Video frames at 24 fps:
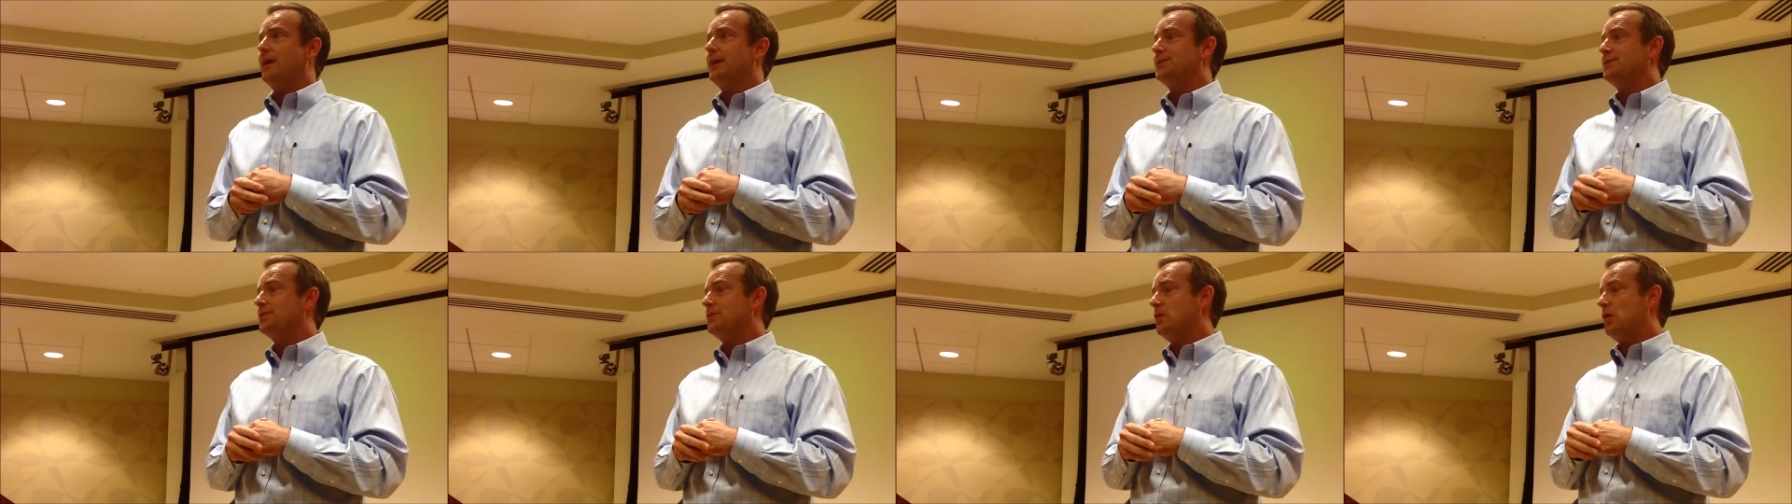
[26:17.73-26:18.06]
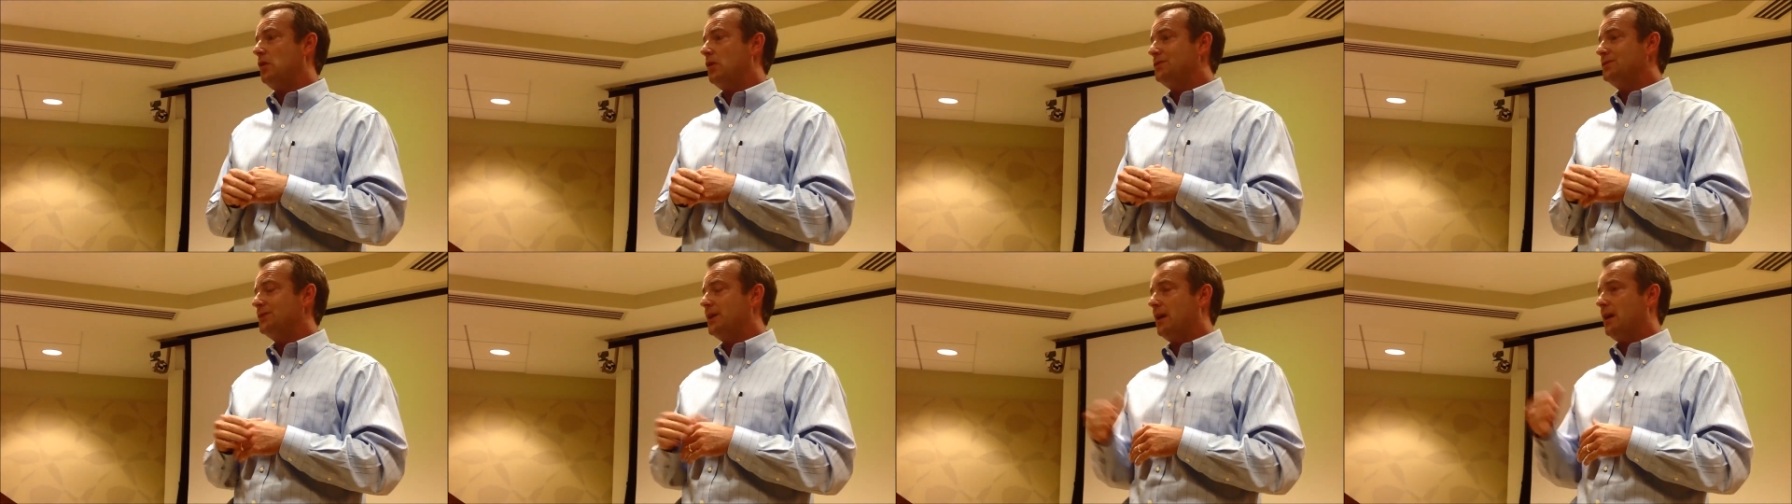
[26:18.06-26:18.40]
It's
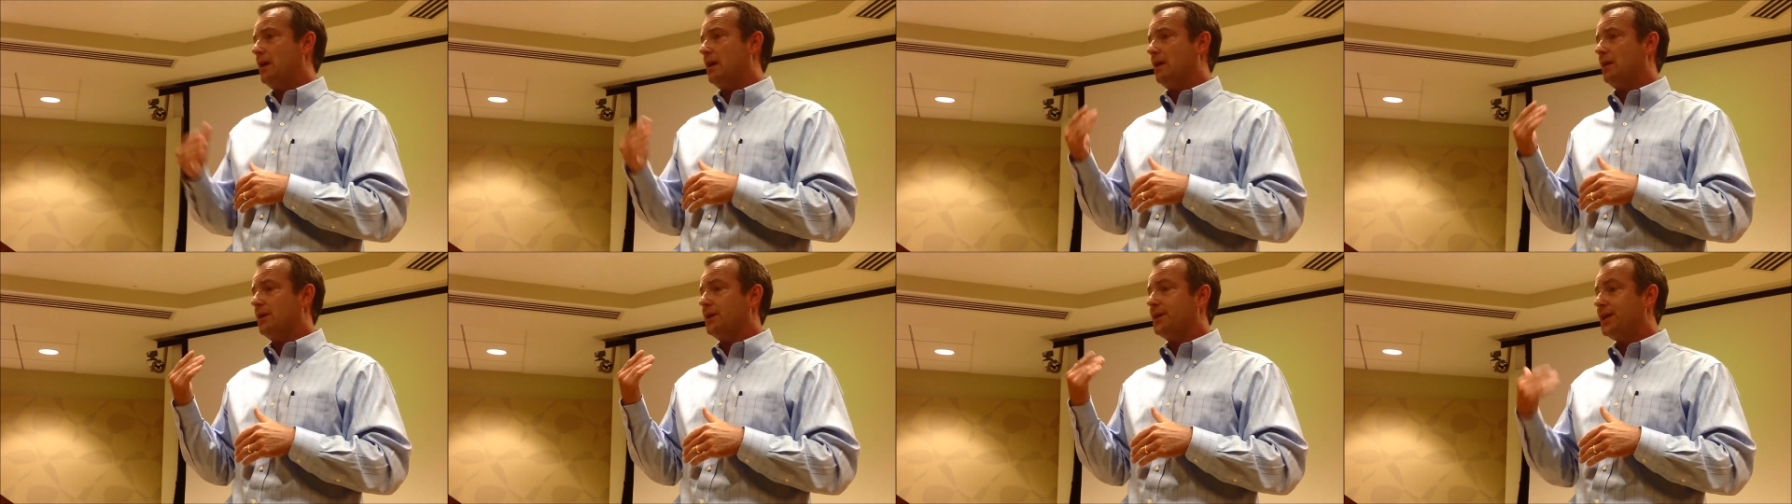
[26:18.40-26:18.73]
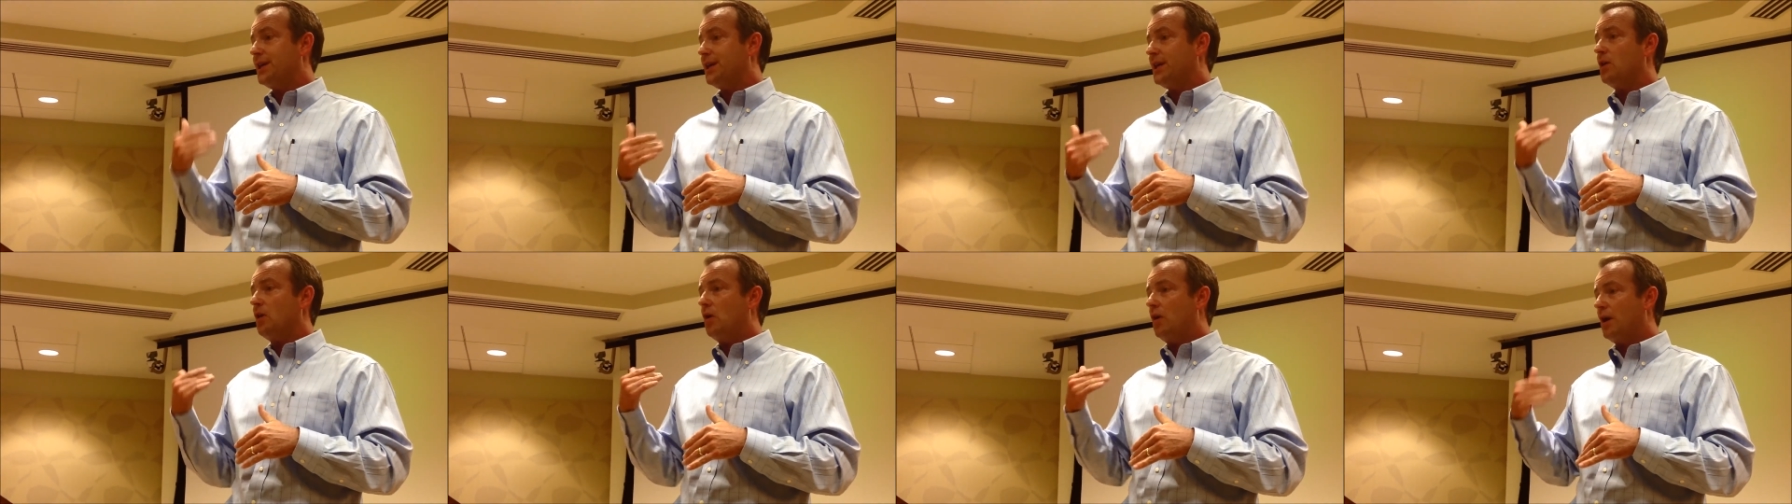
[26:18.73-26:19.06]
called
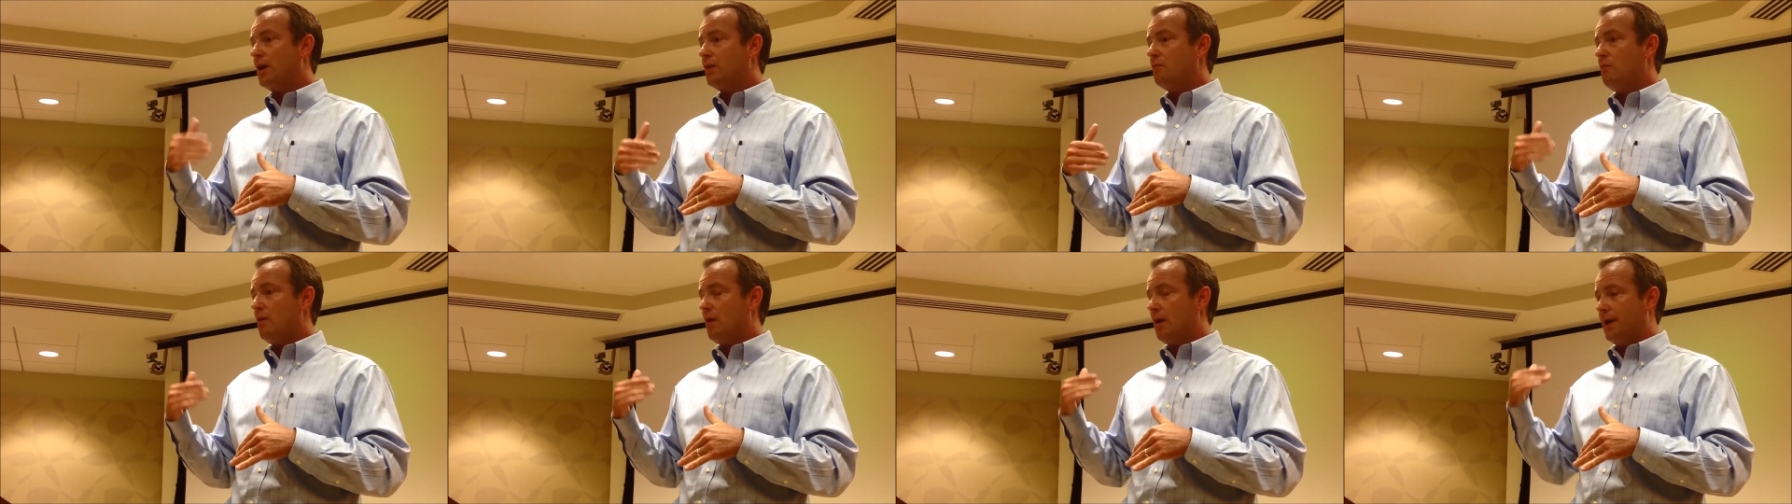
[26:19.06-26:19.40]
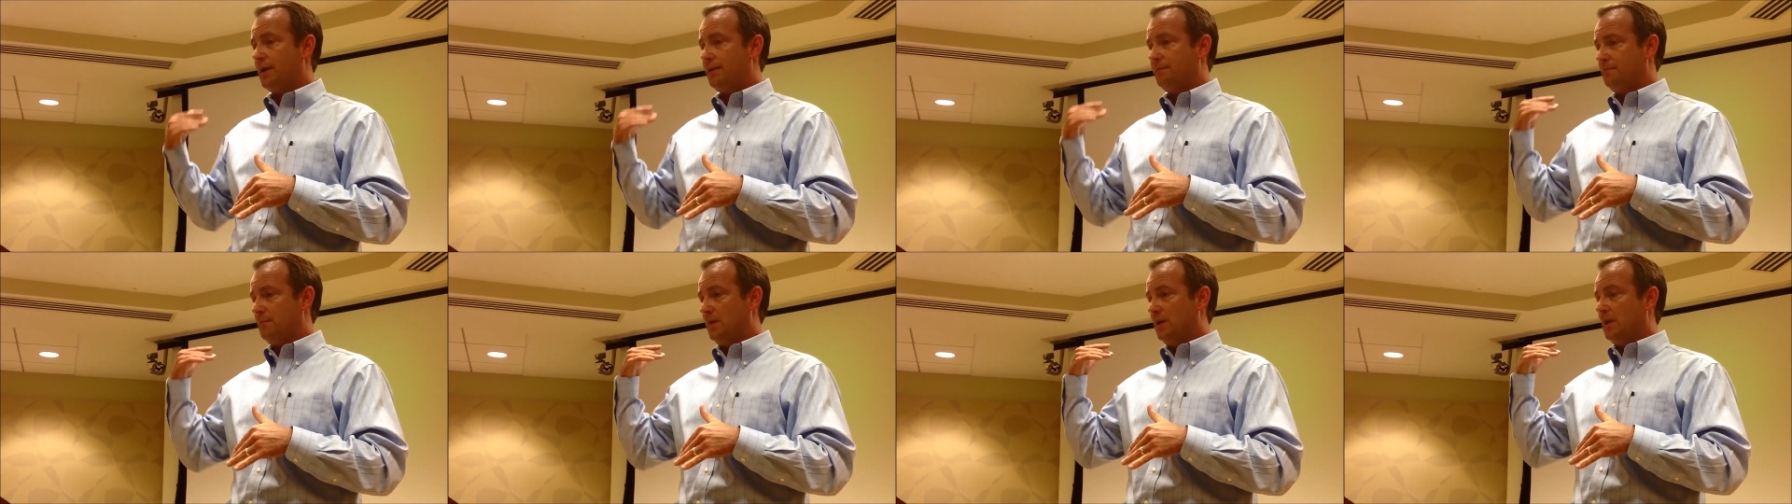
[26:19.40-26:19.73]

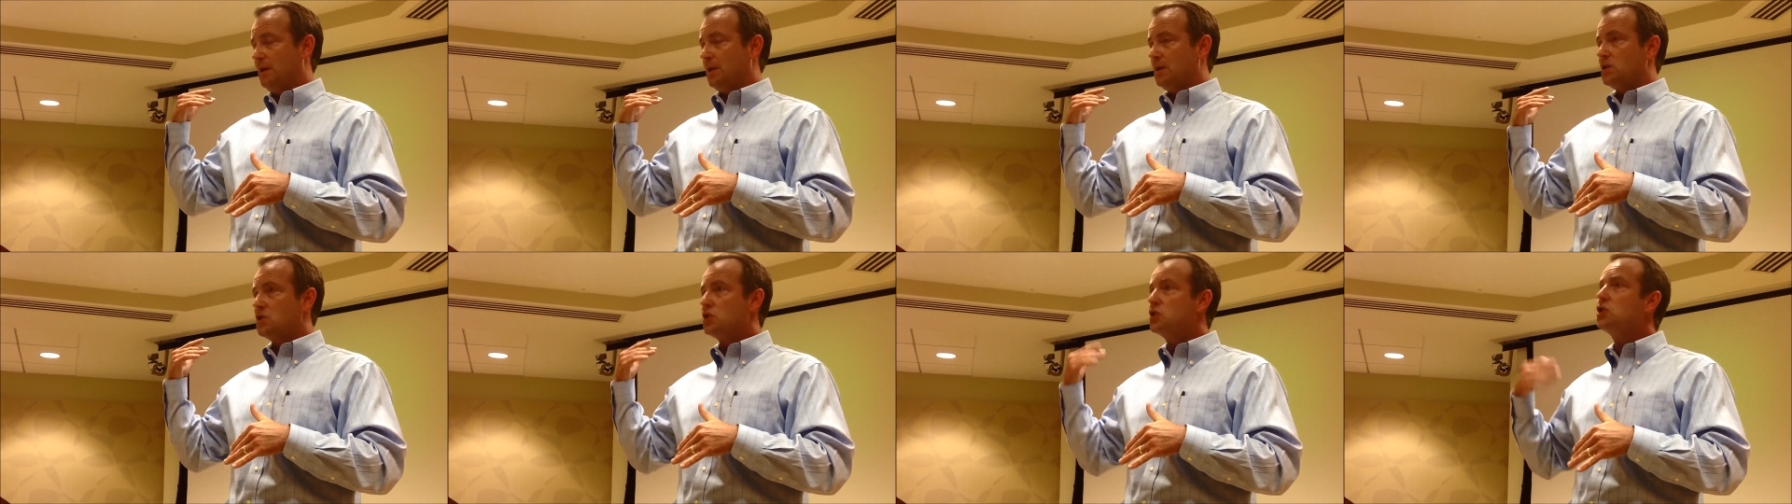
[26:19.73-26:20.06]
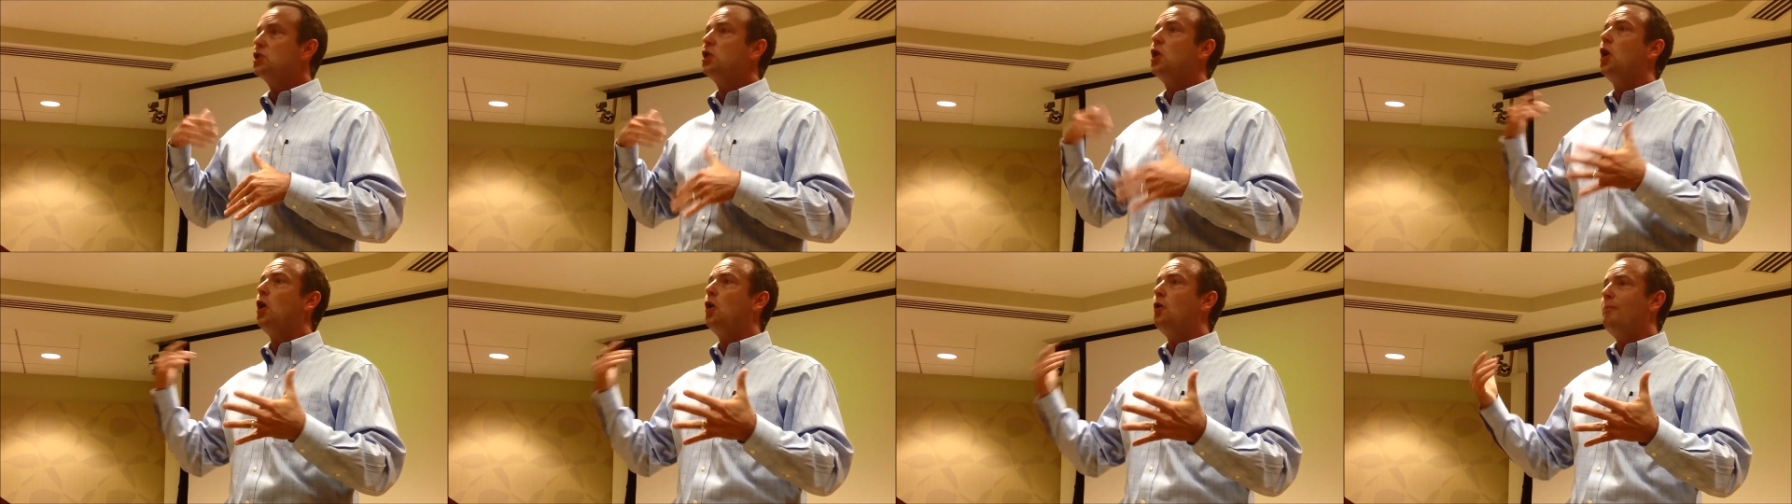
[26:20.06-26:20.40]
Chiari-1
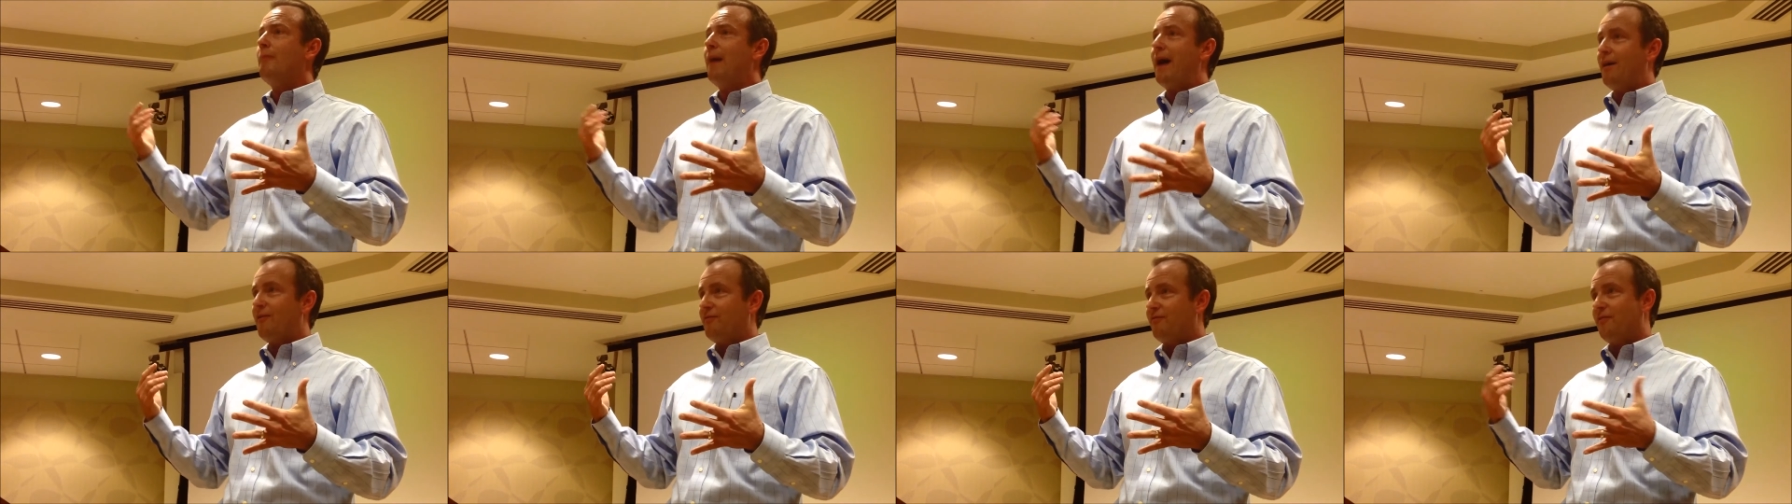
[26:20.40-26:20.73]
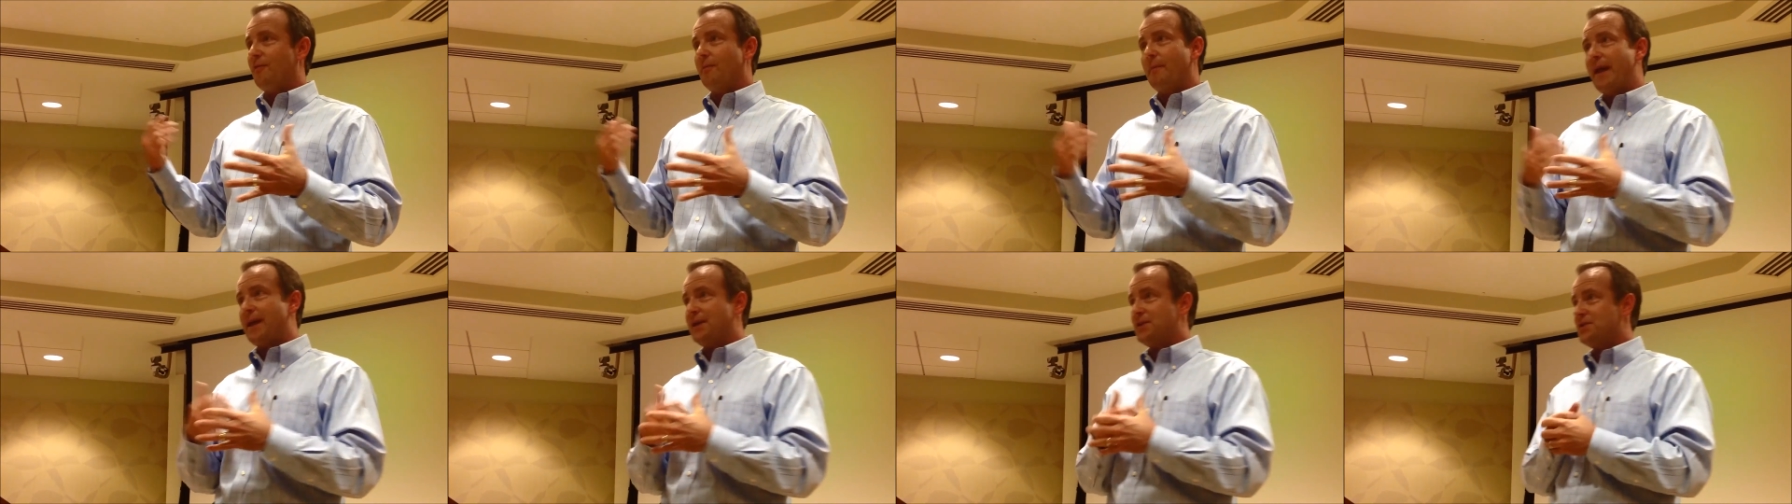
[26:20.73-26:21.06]
skull
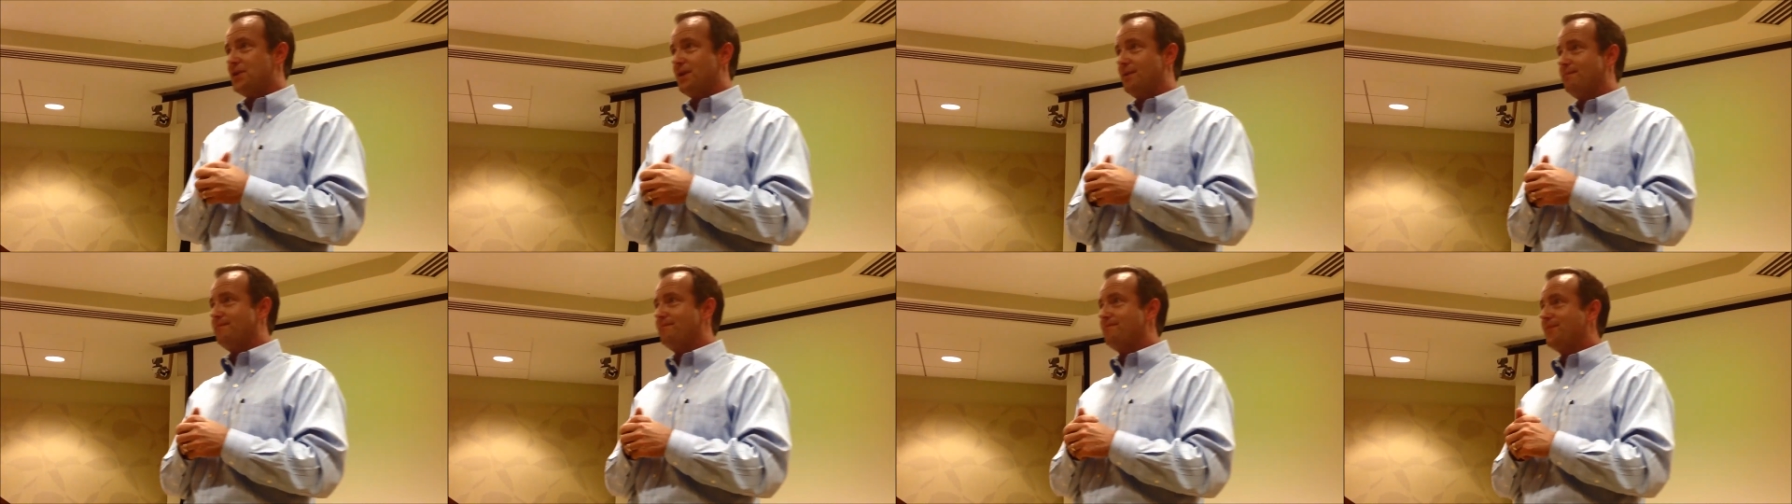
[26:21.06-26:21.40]
malformation.